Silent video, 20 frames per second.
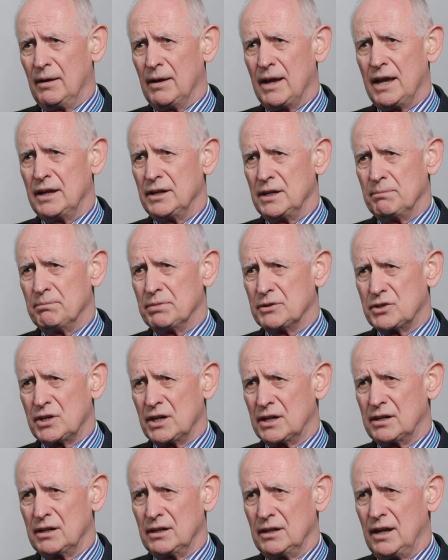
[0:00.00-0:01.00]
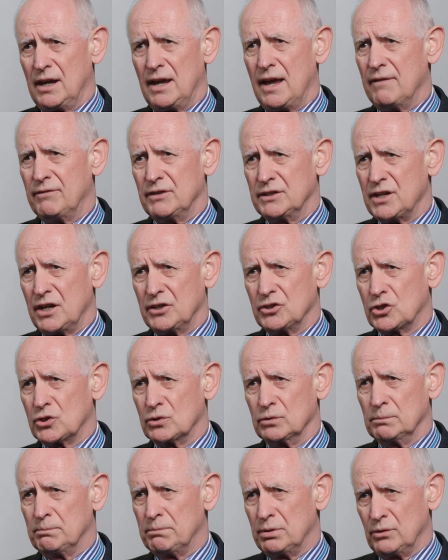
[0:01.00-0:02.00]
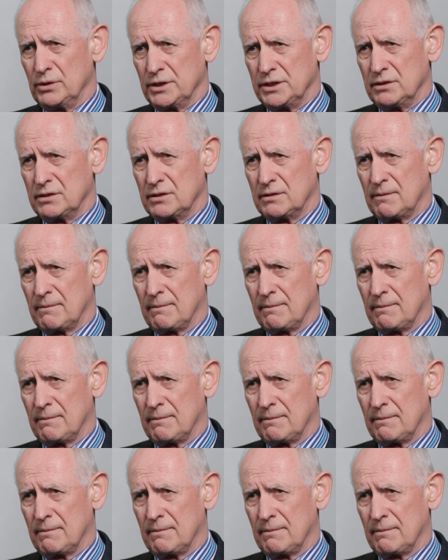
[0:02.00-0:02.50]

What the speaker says: any particular evidential point.